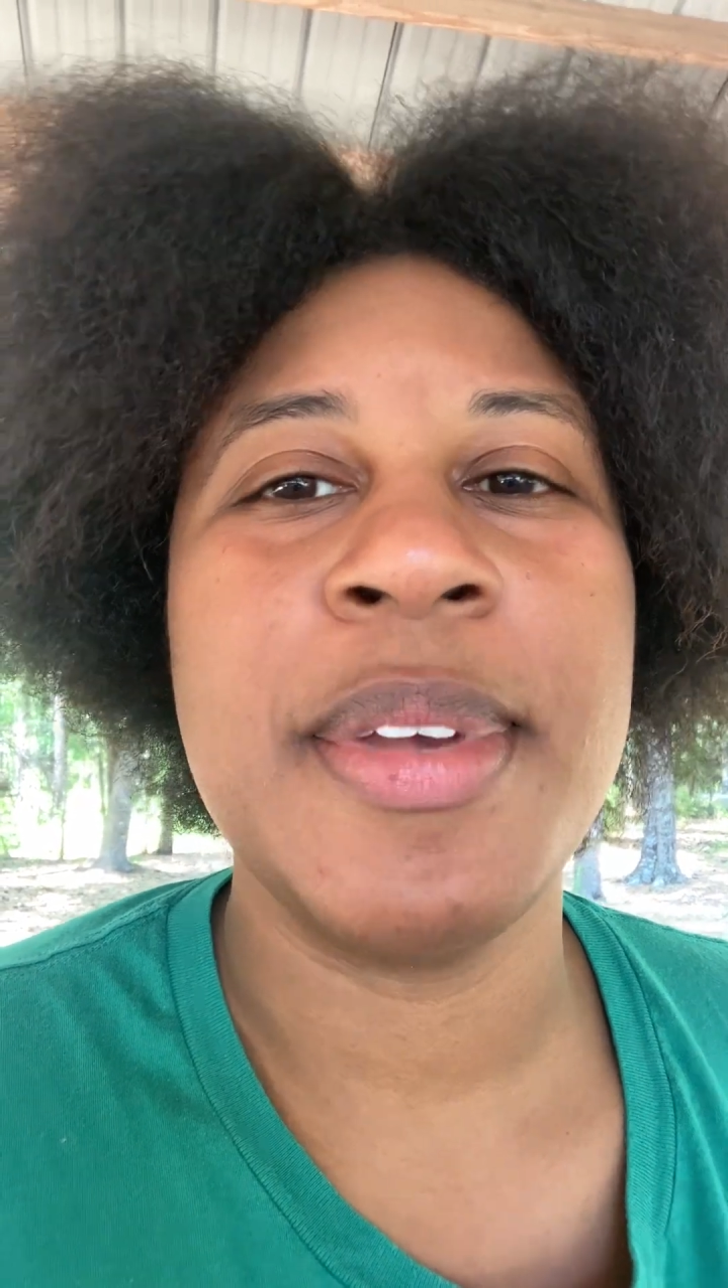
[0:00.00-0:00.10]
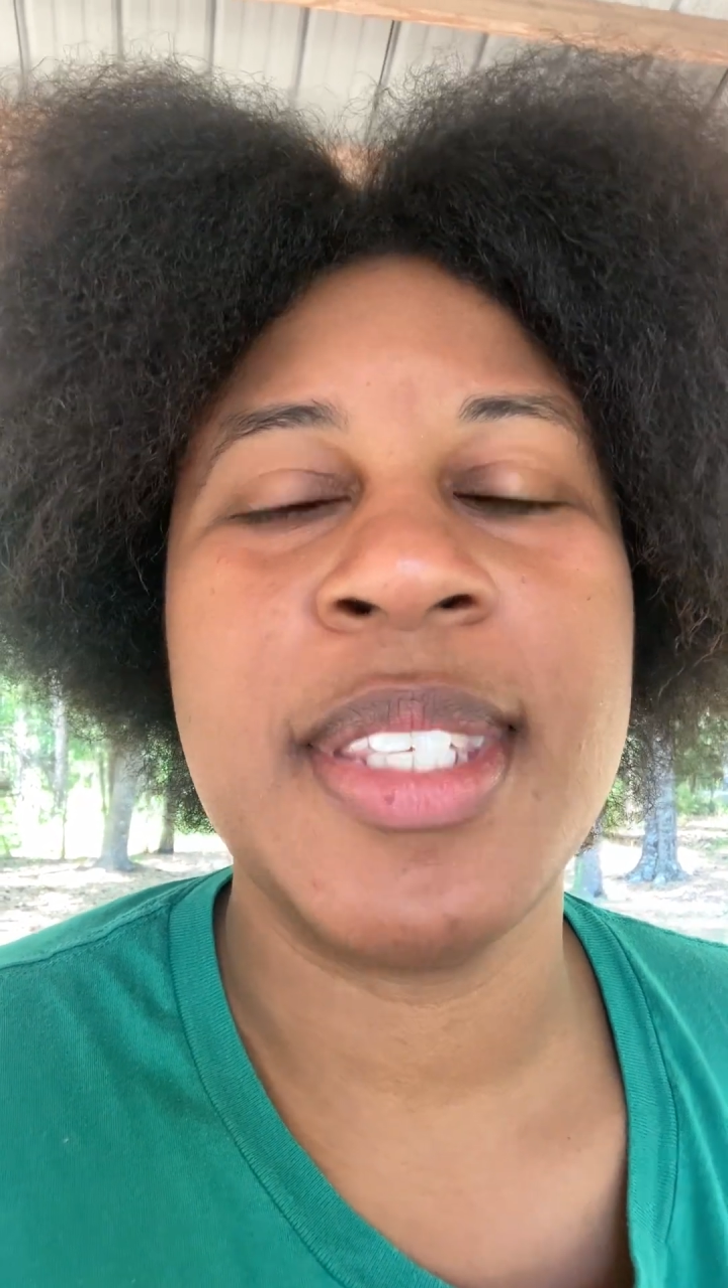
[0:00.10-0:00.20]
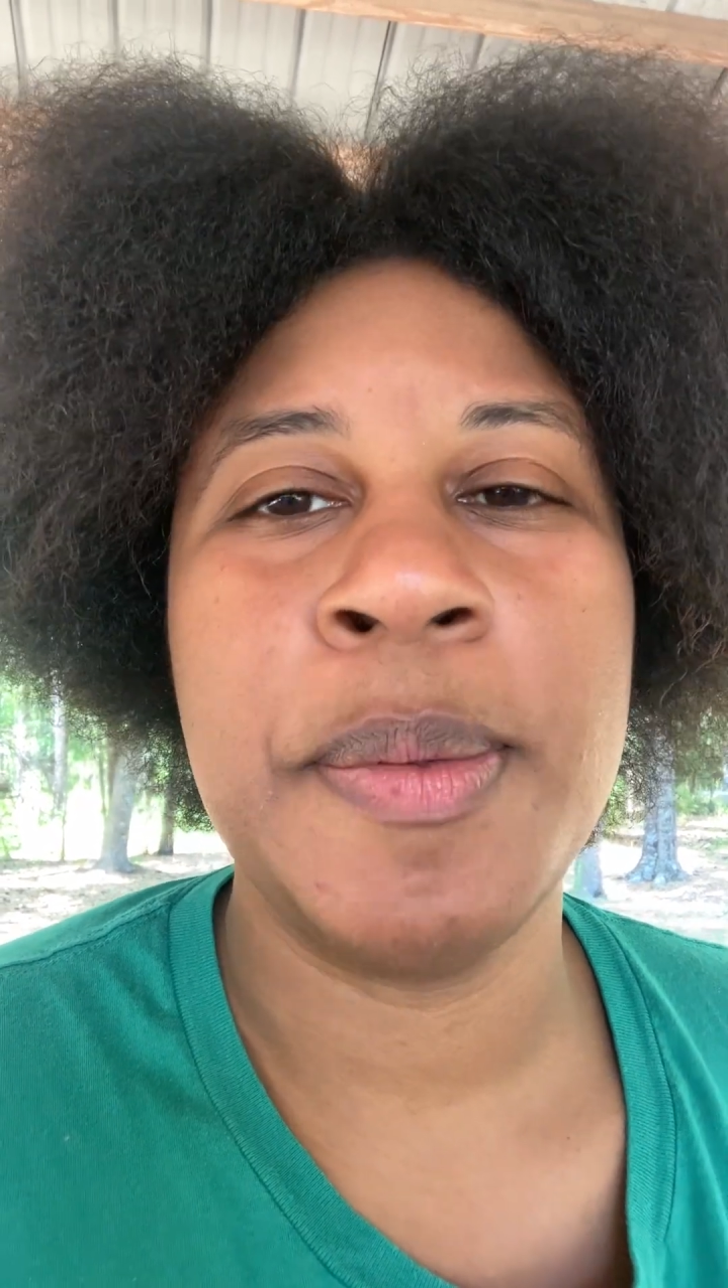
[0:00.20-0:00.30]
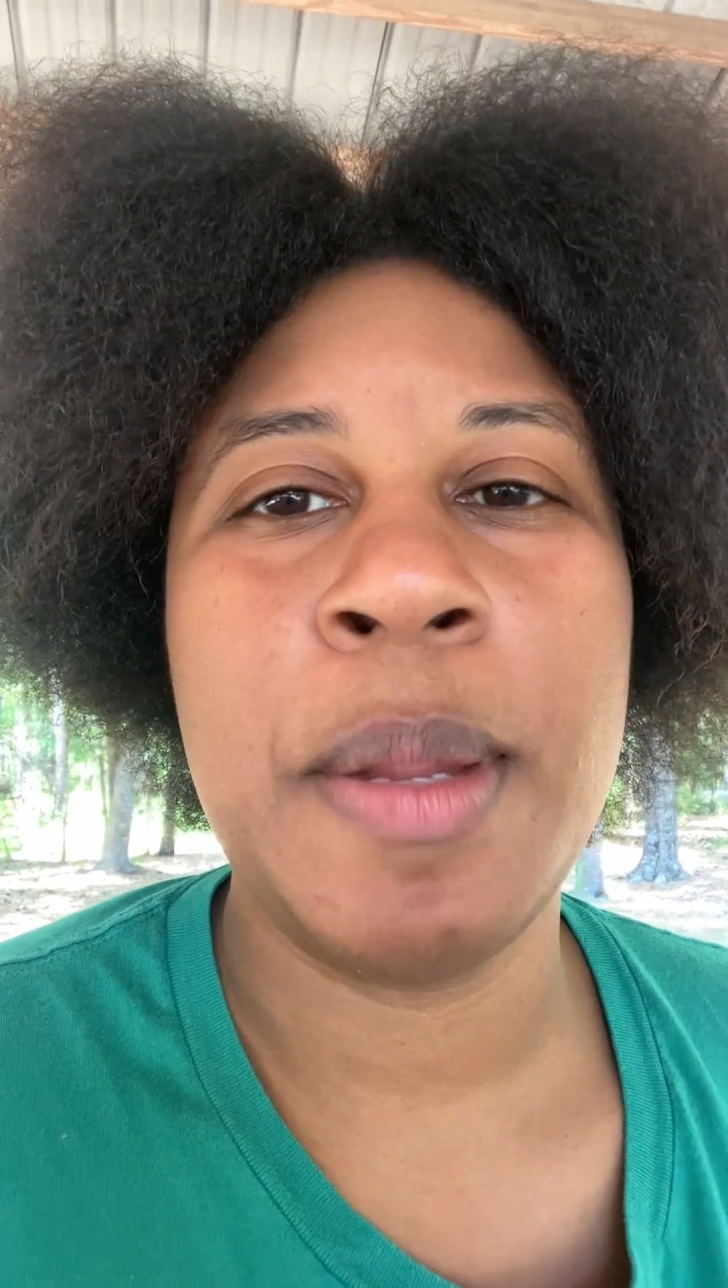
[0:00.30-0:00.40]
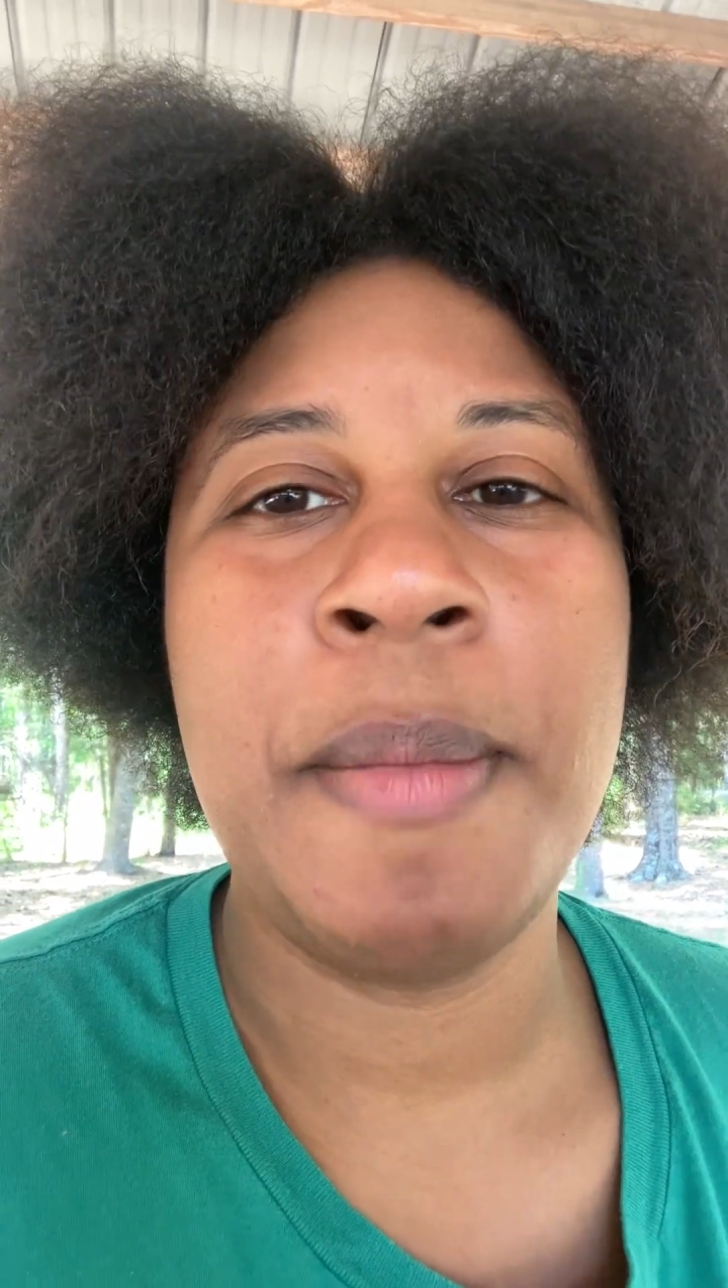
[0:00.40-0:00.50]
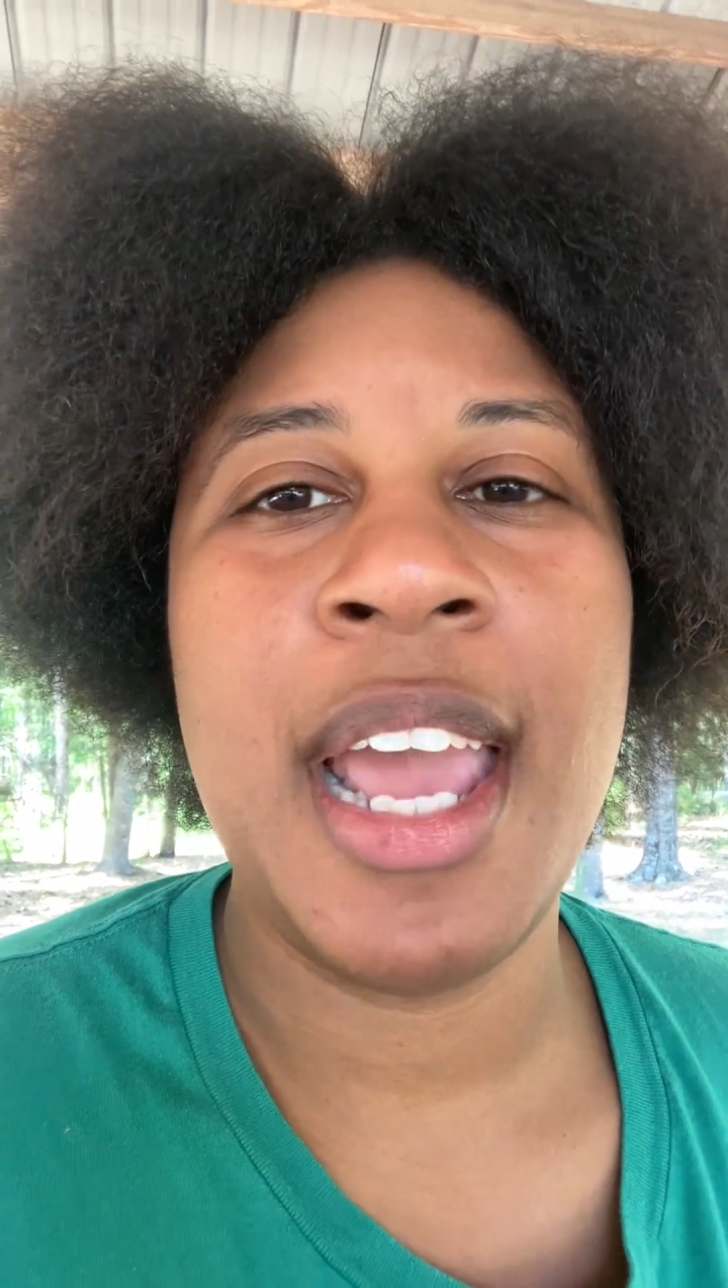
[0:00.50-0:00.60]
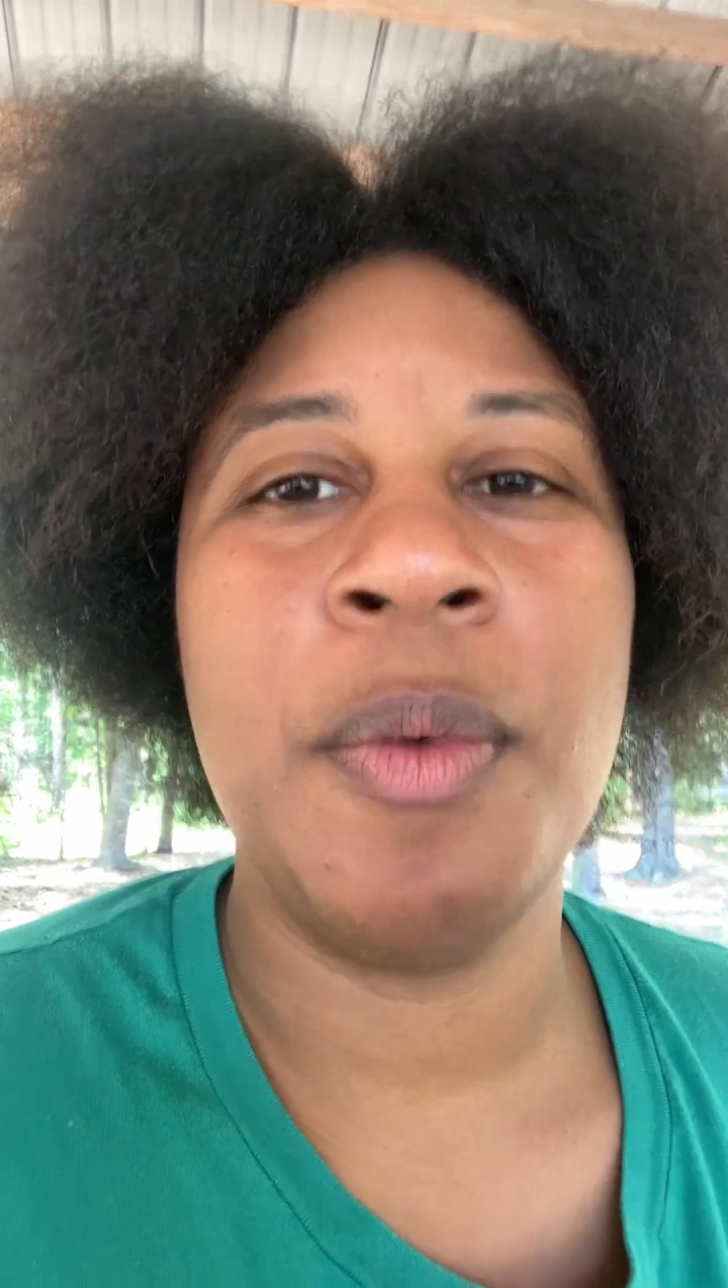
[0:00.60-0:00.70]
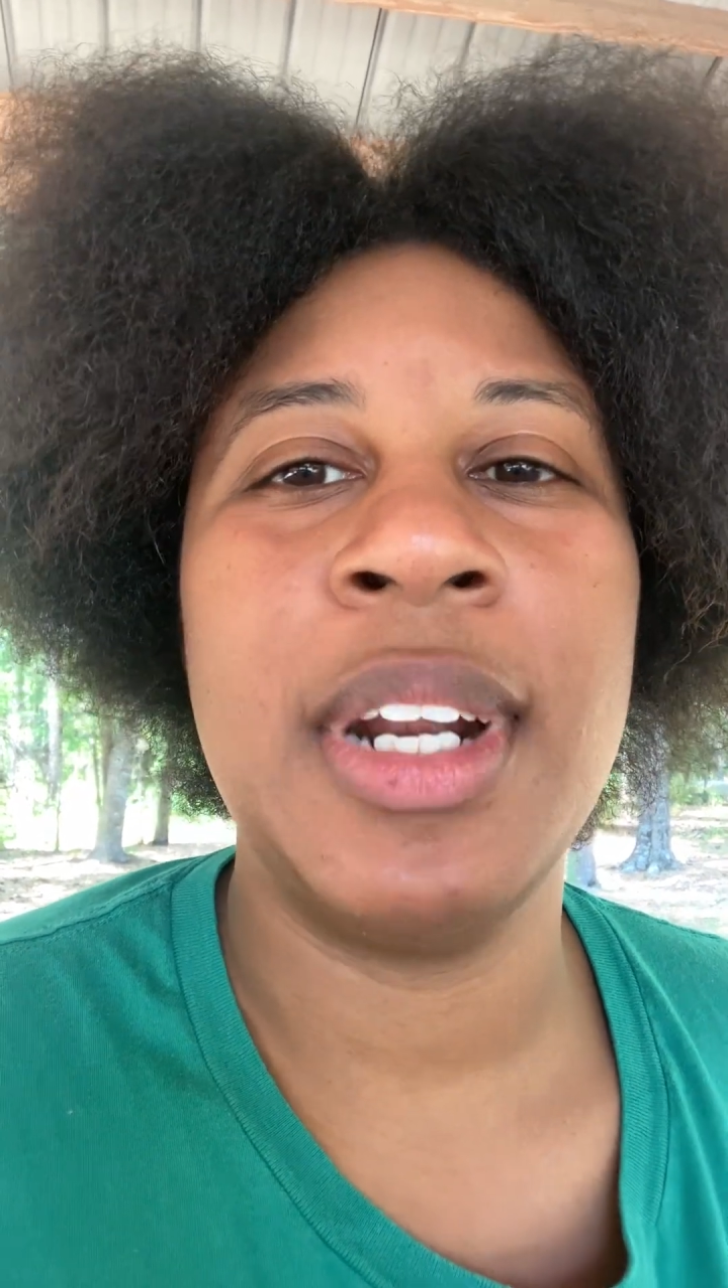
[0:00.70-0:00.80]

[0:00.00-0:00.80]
symptomatic.